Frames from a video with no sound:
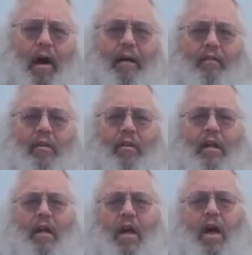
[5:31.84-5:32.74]
gravel
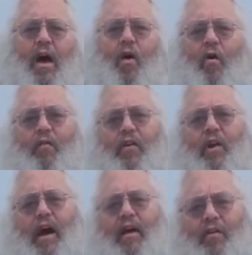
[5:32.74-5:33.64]
over
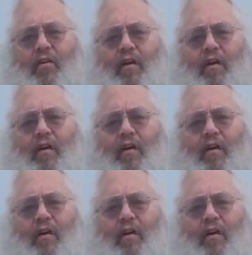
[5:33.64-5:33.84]
an under